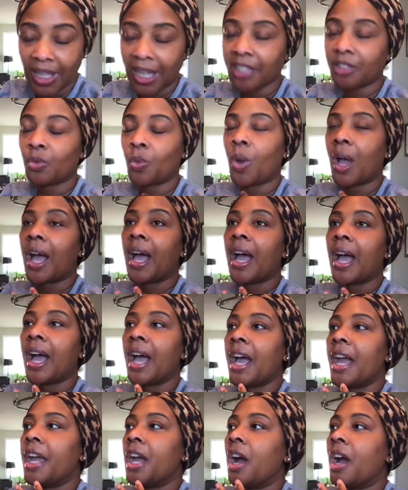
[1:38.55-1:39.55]
That's why
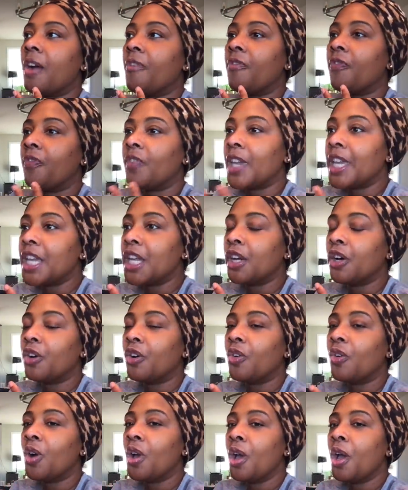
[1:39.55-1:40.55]
I
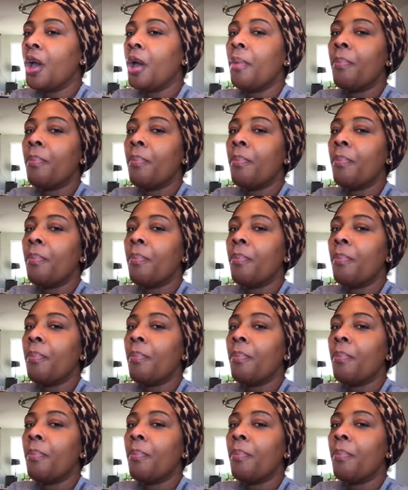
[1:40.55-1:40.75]
feel